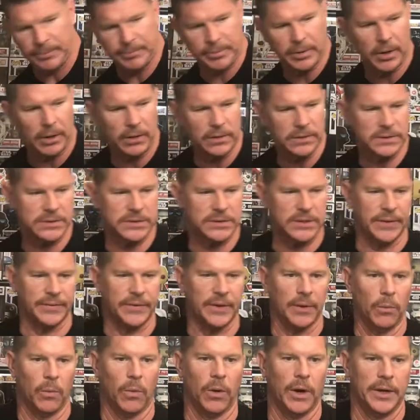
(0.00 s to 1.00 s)
post that
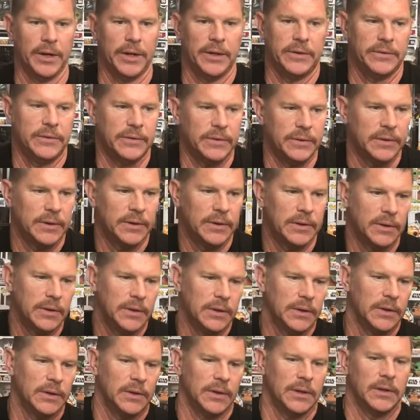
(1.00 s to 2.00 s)
they won it.
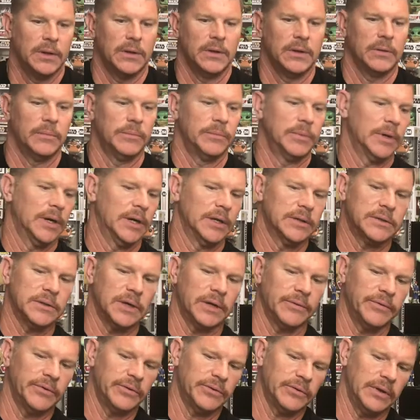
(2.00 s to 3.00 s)
But
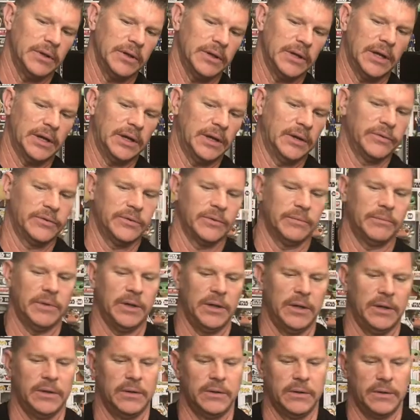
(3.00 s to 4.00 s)
obviously that doesn't
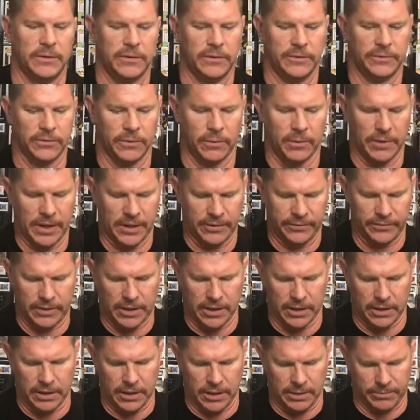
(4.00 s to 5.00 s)
mean someone has
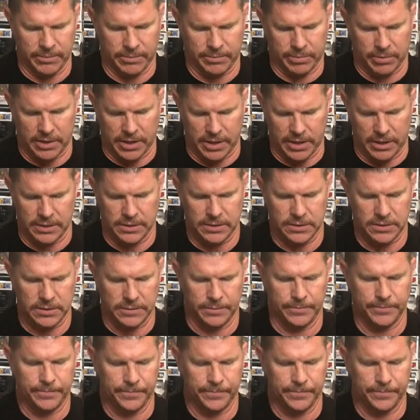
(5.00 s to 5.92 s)
not claimed the prize.